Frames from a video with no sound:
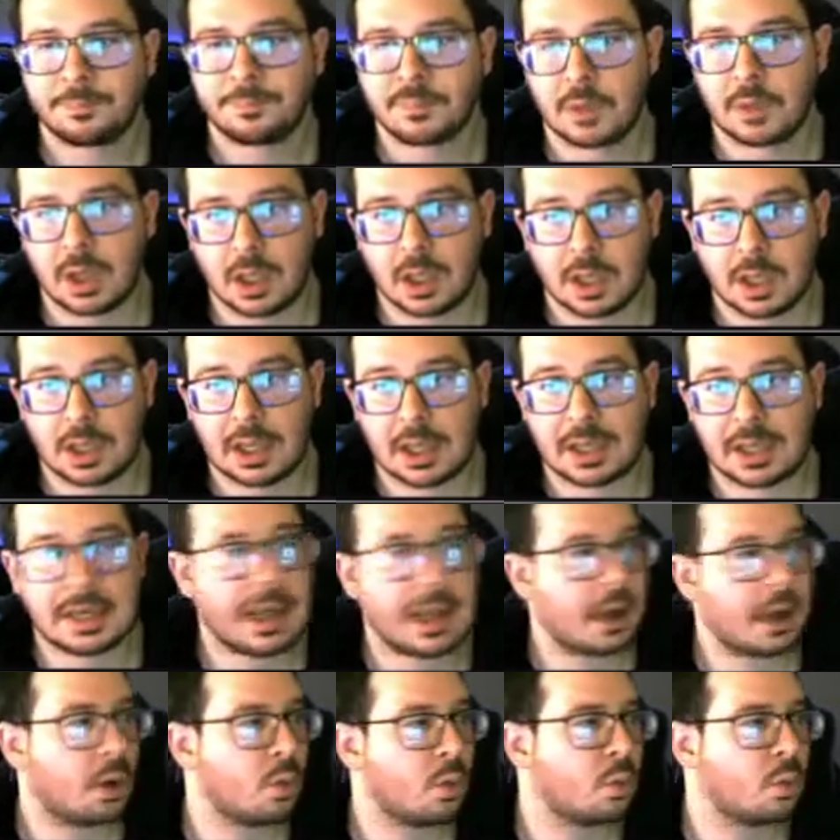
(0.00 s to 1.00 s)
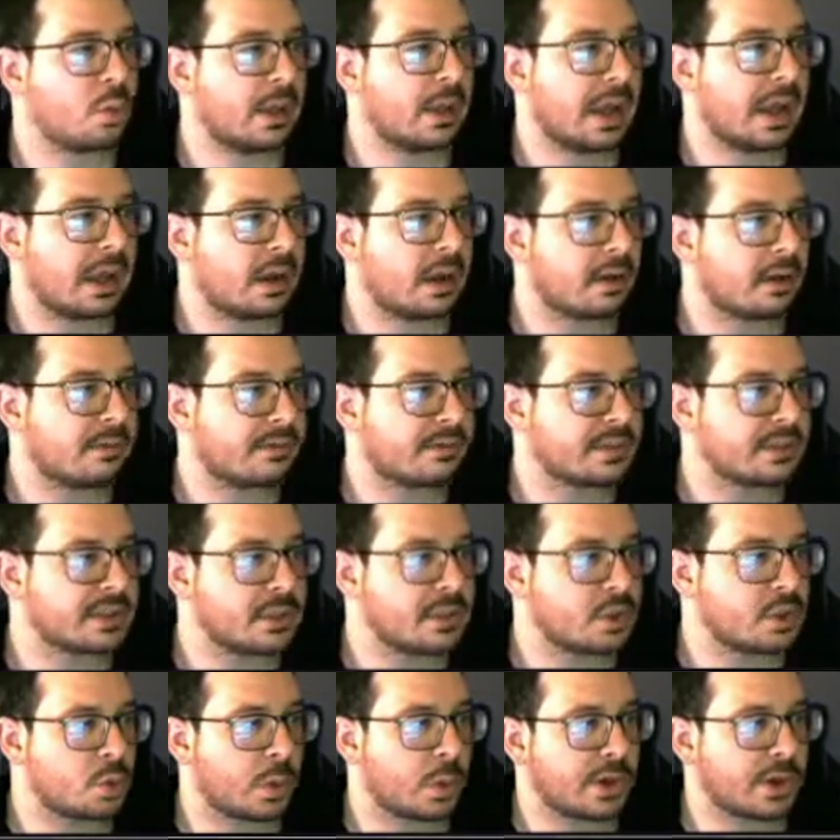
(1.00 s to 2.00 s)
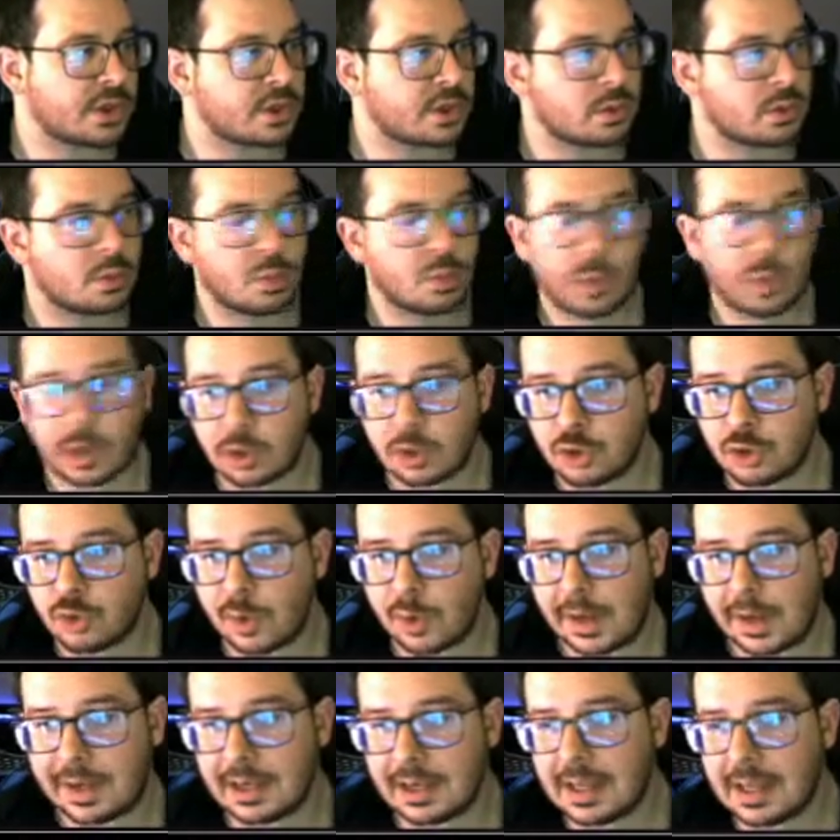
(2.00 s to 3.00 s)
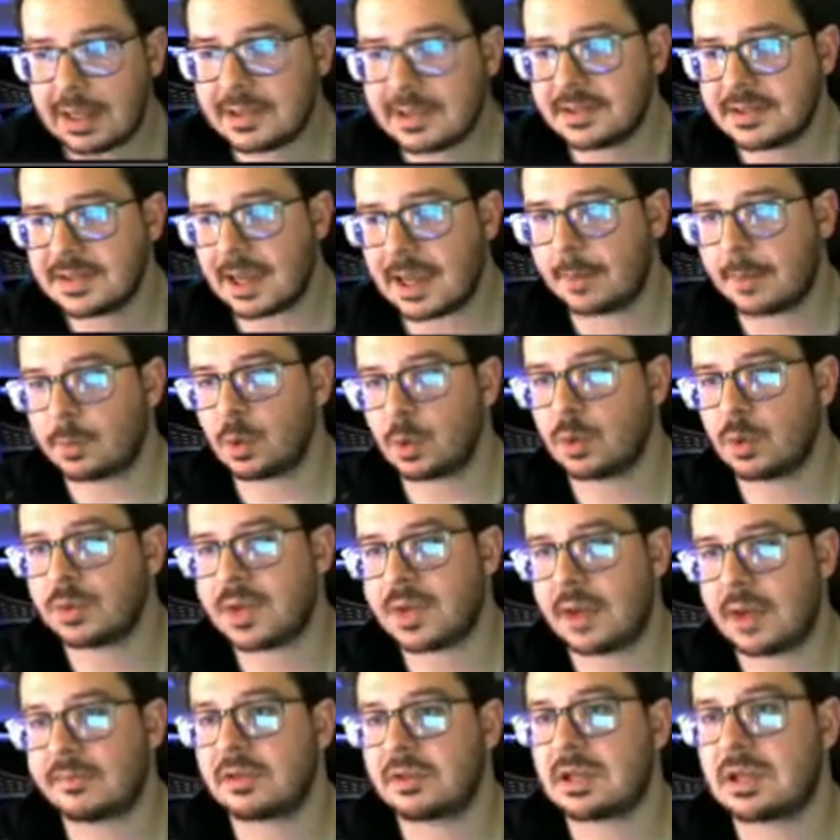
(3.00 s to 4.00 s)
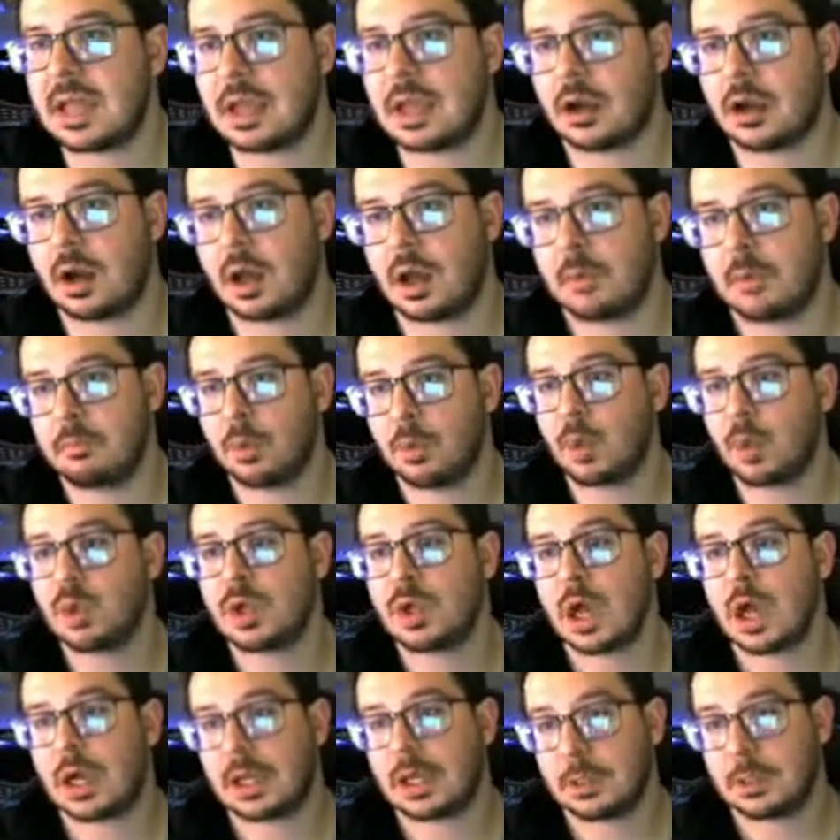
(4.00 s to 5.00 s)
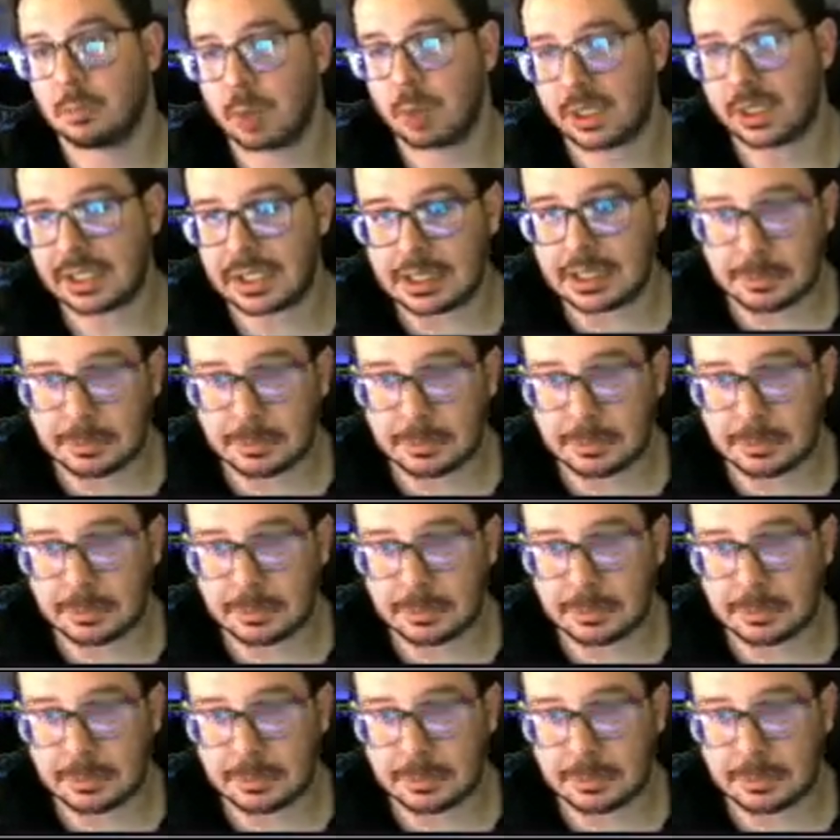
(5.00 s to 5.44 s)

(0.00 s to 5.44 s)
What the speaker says: and now we have a situation where Dragonite and Zapdos have to take on Moonduck and Blinky.